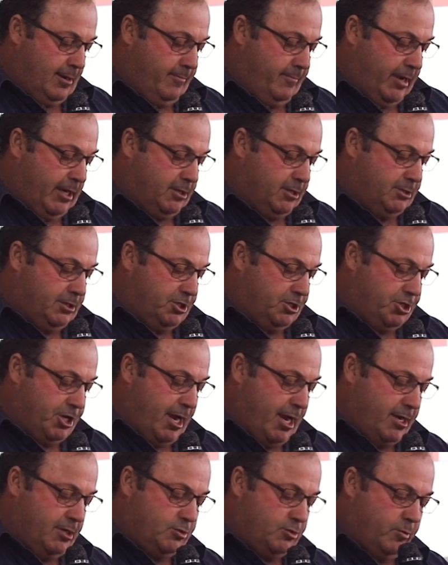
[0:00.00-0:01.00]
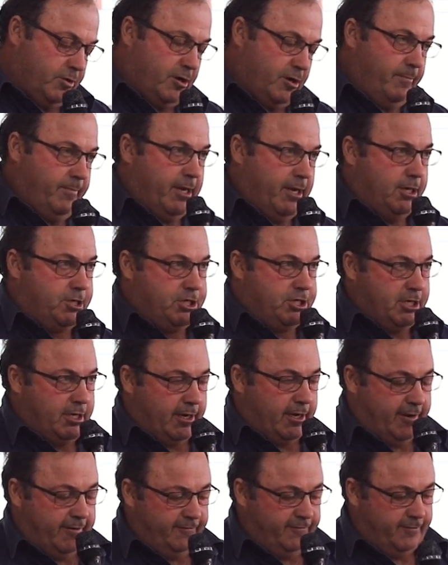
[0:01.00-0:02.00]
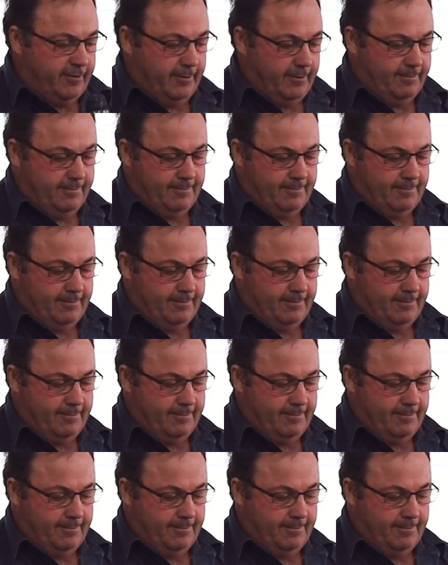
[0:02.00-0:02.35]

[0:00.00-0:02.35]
because it shows what can be achieved